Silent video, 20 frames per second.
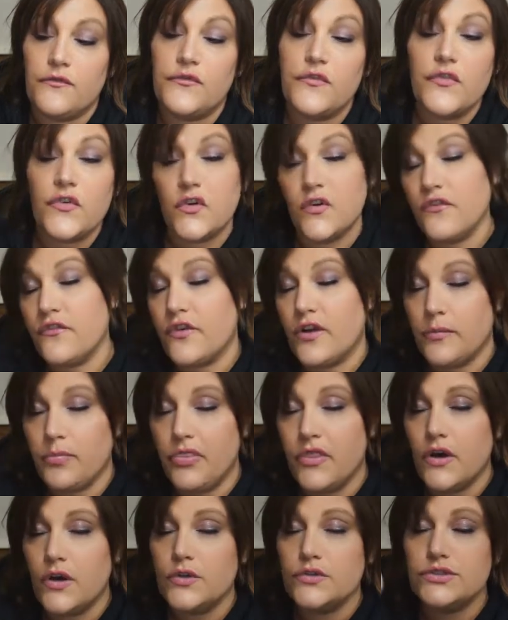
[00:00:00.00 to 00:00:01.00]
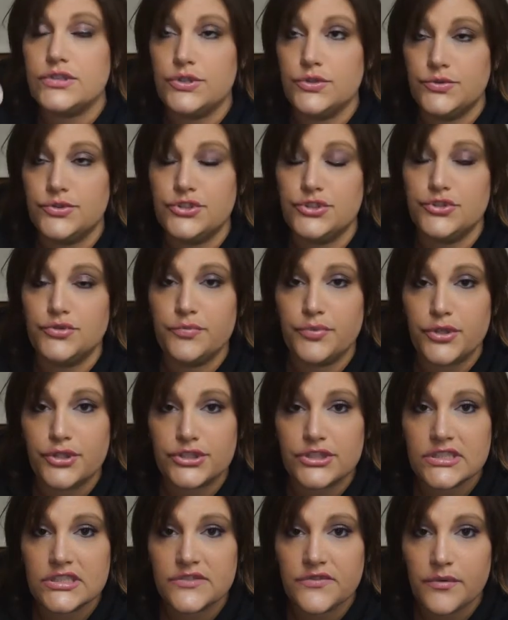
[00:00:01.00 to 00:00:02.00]
from those who do
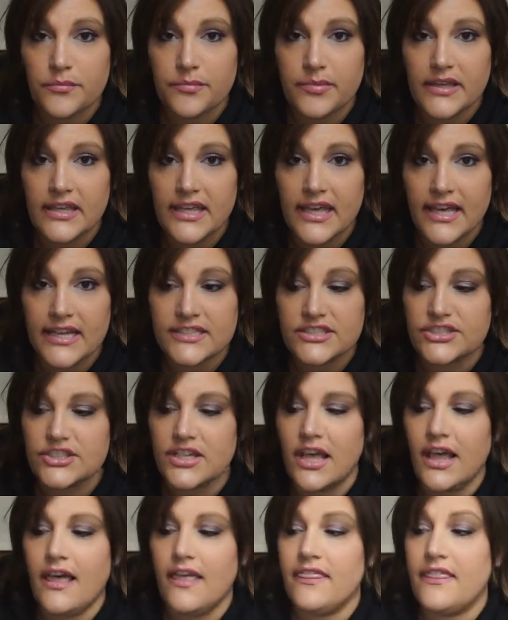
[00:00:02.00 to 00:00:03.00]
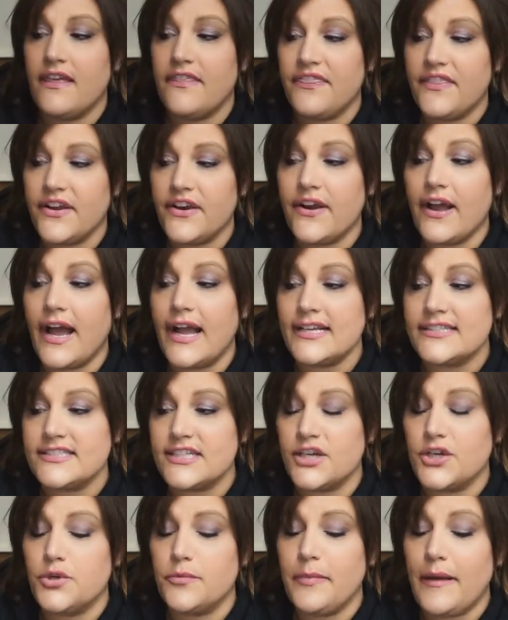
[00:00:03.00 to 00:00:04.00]
purchase from BH that their
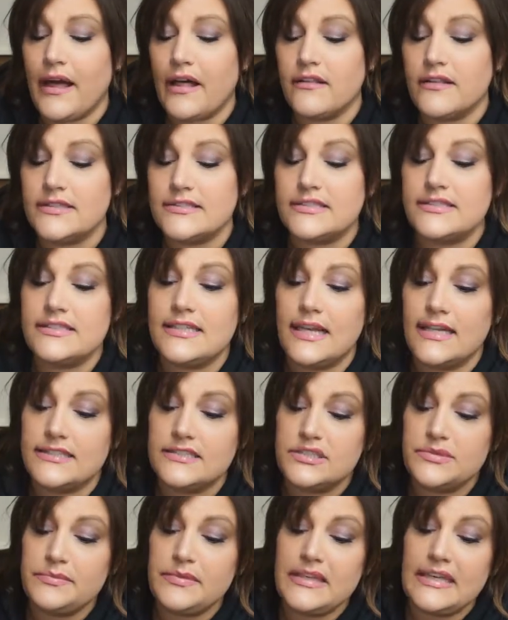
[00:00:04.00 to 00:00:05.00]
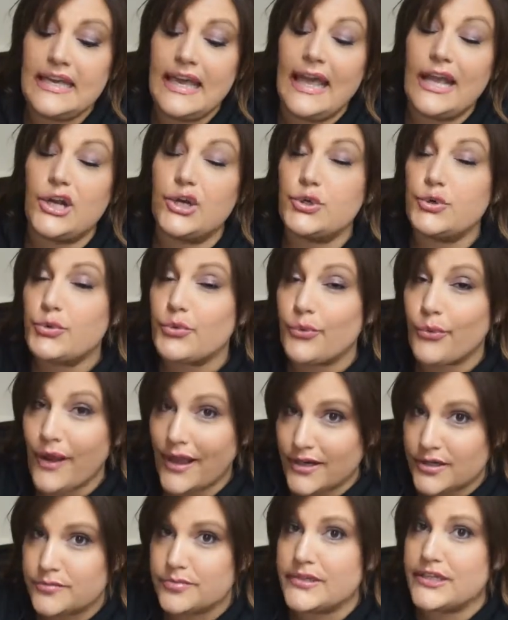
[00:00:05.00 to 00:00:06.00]
eyeshadow palettes tend to be
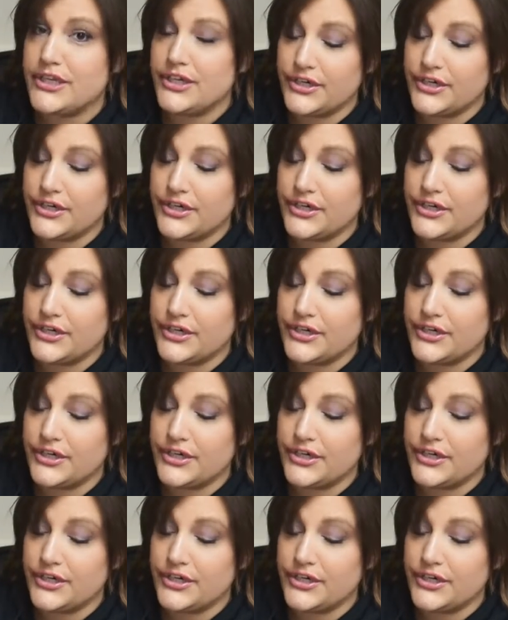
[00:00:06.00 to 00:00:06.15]
incredibly